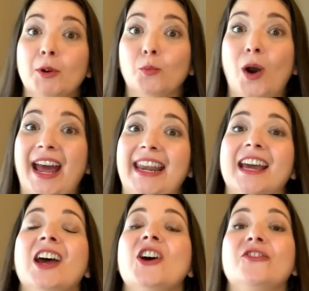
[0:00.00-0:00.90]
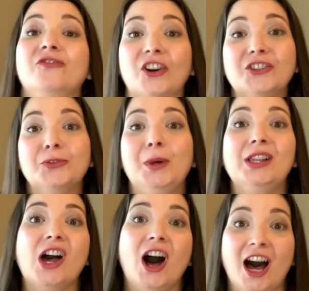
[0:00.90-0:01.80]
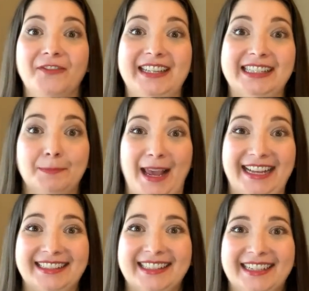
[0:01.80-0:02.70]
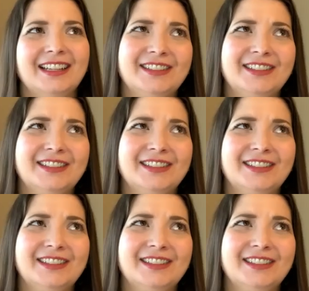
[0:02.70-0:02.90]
one, virtual office space.